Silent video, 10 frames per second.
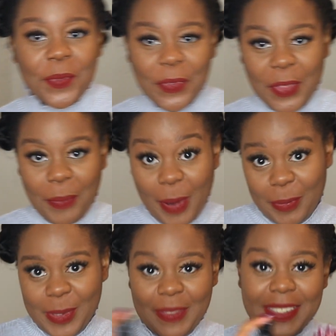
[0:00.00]
for the
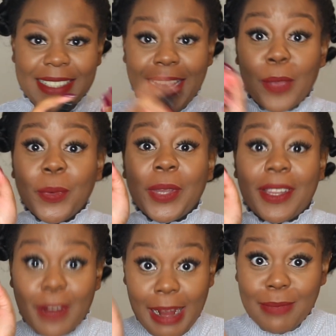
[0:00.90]
purpose of today, I will
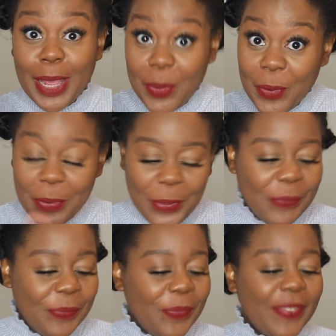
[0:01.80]
grab my oil.
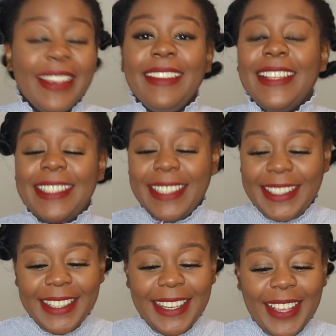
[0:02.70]
This is
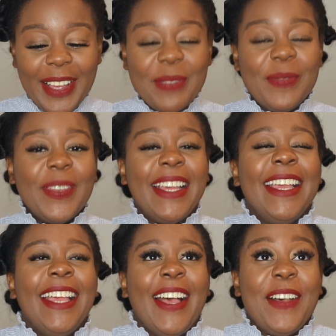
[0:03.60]
the
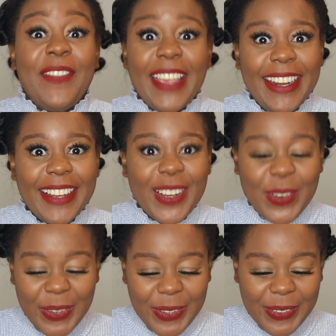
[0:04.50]
Aveda
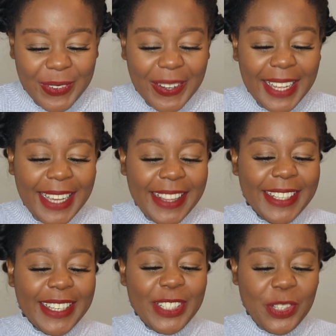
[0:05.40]
oil, the
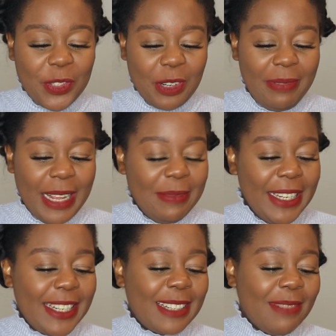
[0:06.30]

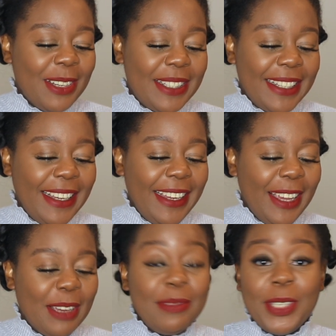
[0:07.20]
Nutri-Plenish
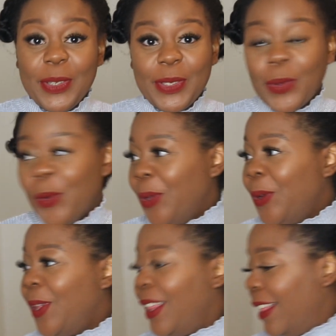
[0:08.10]
multi-use
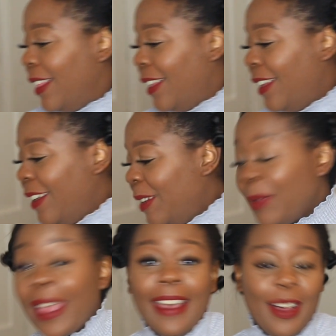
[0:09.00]
oil,
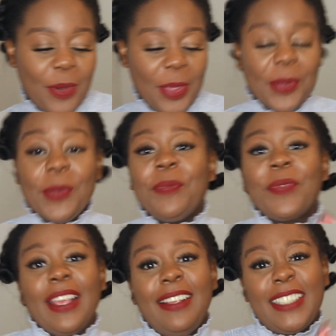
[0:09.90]
hair oil.
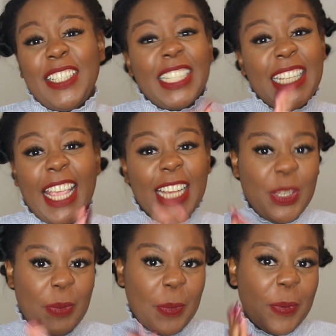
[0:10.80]
So just in case
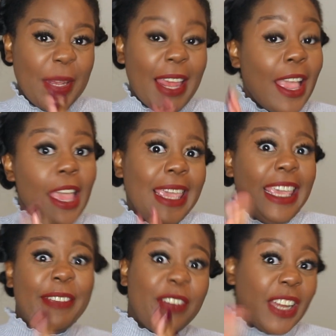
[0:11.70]
you people be like,
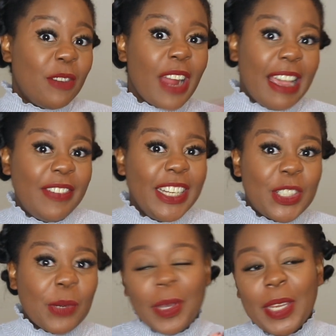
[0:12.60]
even unraveling,
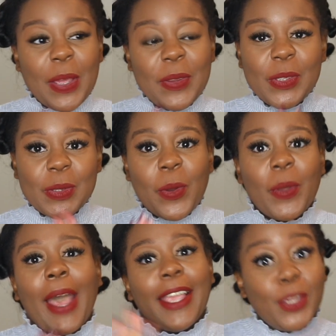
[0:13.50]
Chama, you don't use oil.
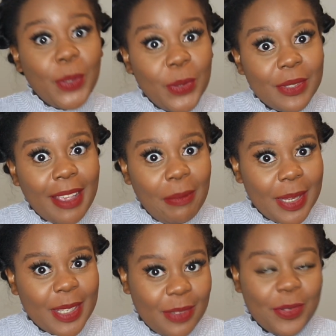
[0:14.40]
I use a
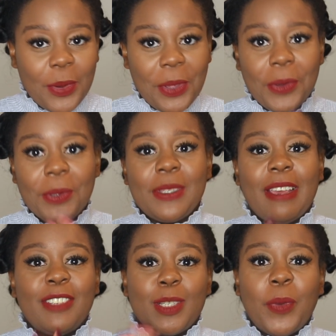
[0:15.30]
bit of oil. So
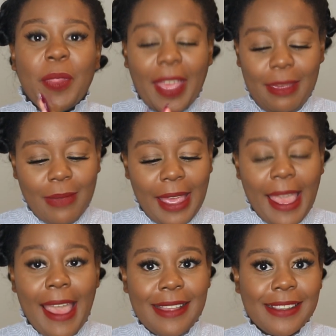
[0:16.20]
I've just put that in my
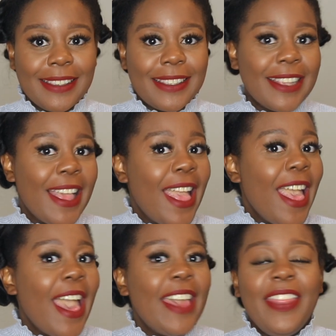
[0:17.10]
hands.
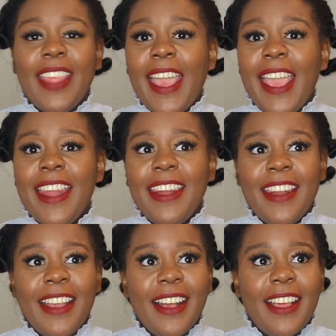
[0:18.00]
And
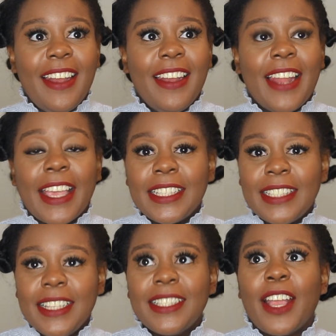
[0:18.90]
then like
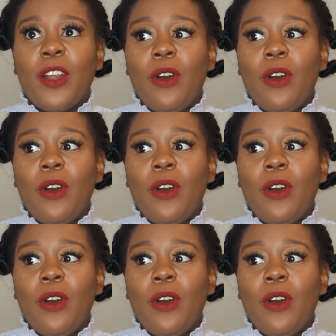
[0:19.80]
since I